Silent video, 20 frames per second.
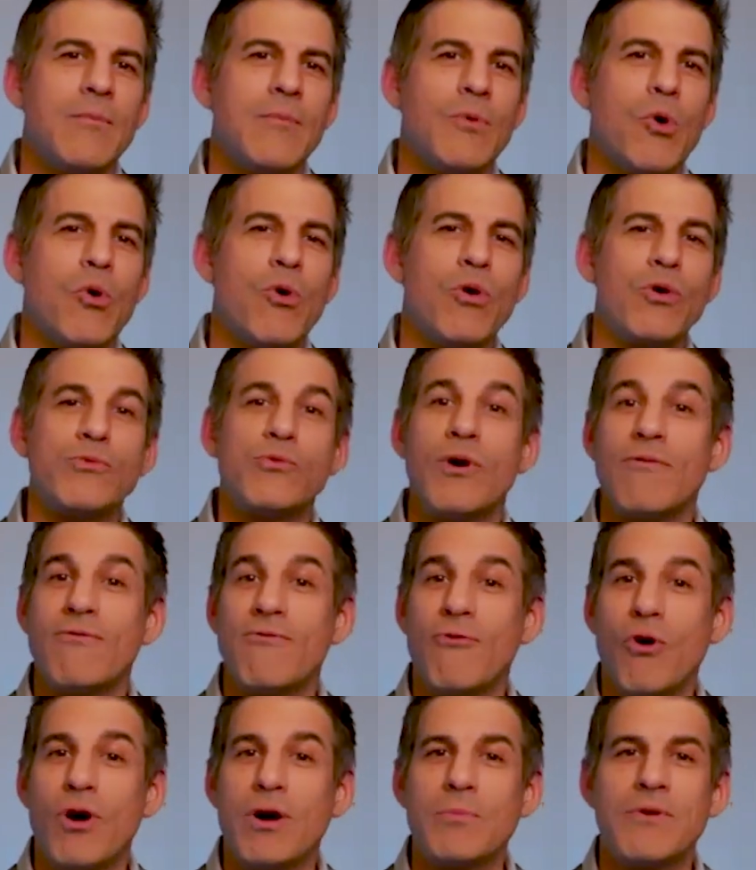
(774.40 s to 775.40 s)
or
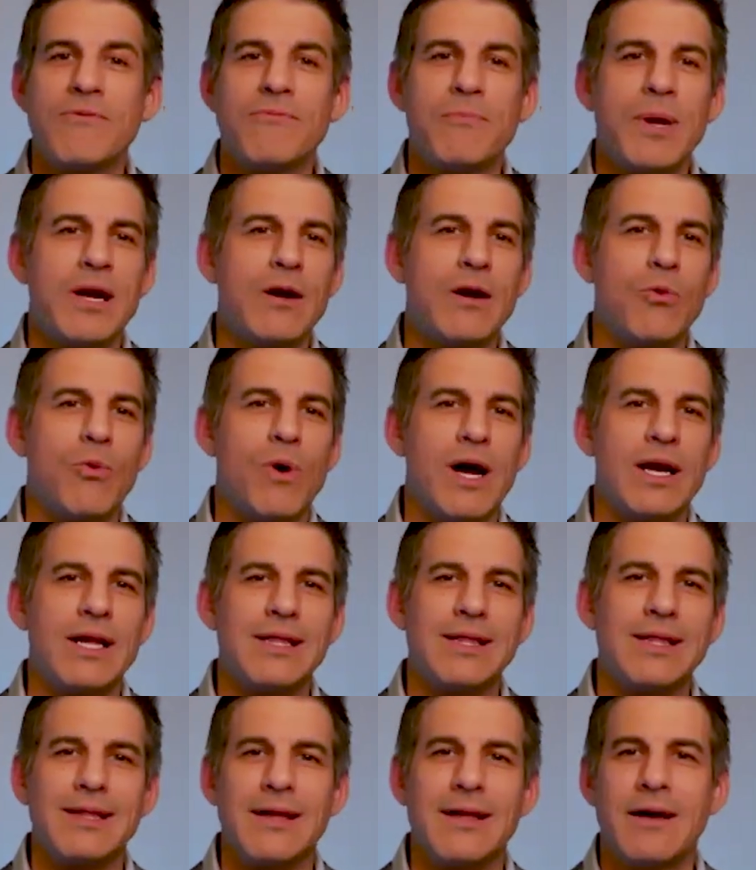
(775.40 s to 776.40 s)
reform of
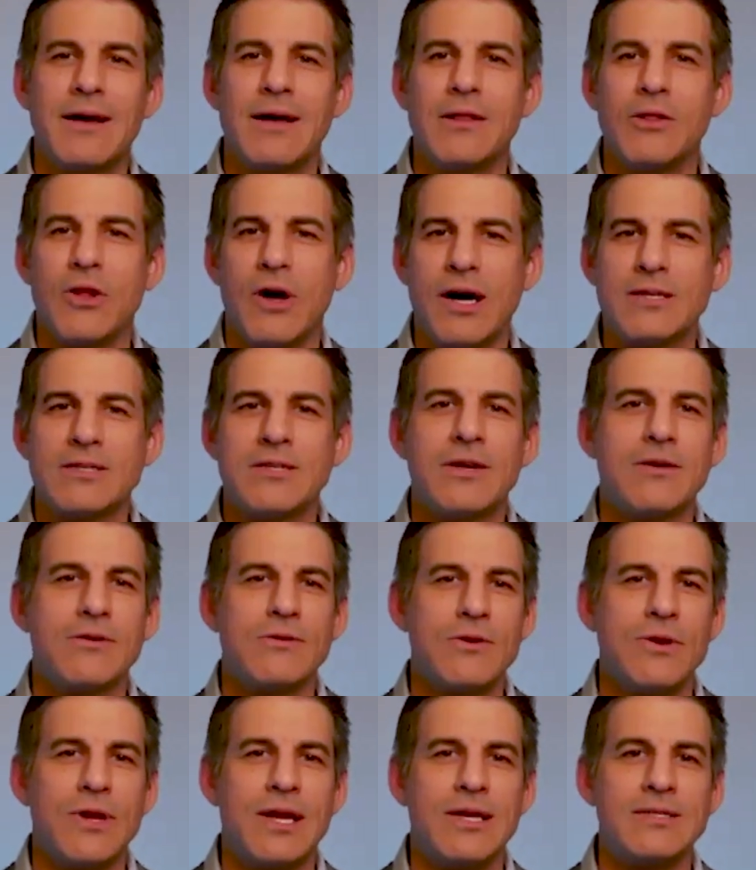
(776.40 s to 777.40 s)
marijuana laws here in the
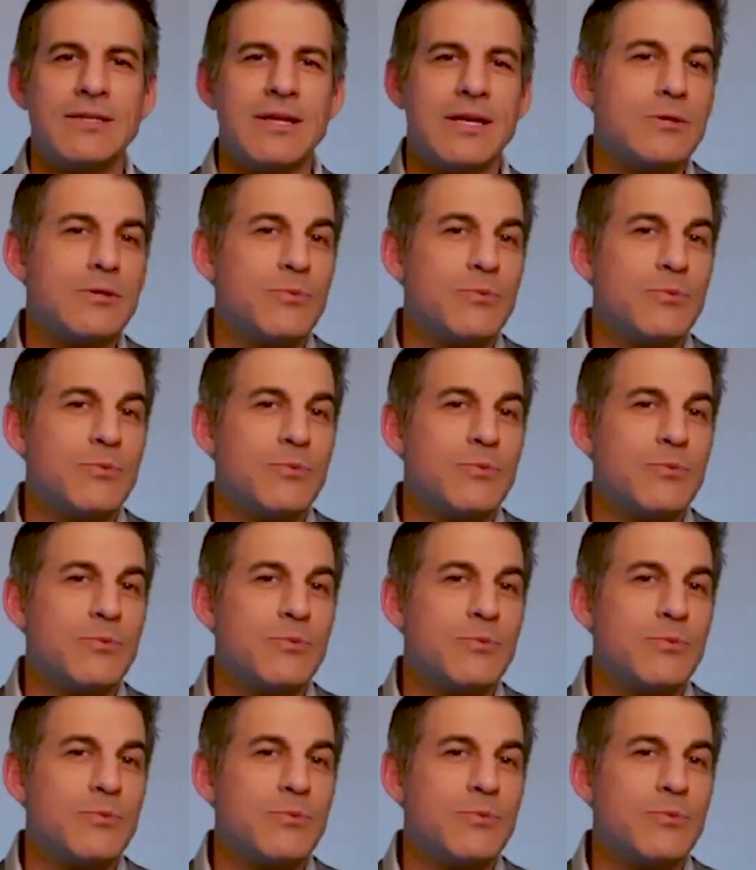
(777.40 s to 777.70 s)
United States.